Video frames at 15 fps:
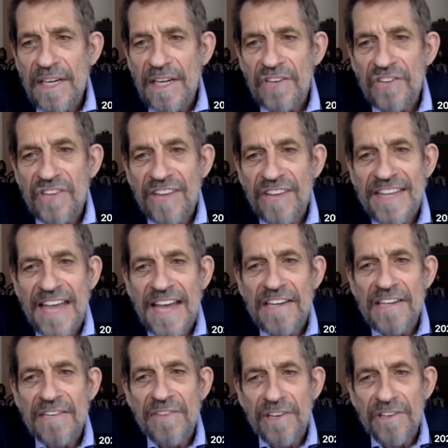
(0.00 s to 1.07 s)
is not the end
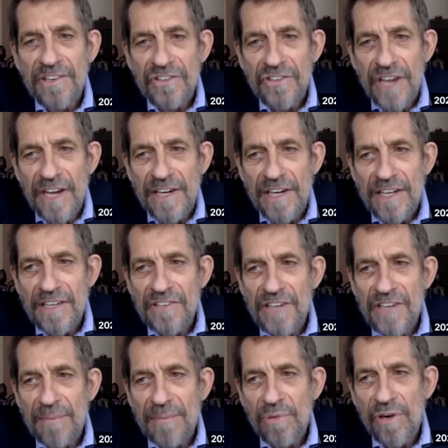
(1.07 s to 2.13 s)
of understanding
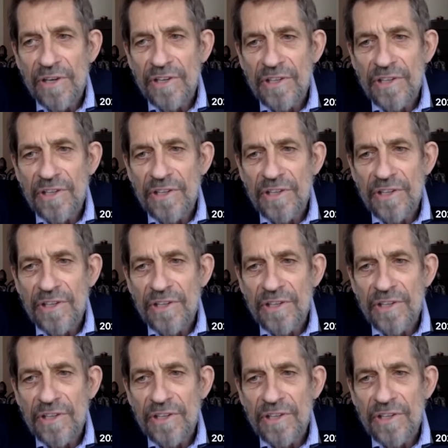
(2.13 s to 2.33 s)
contemporary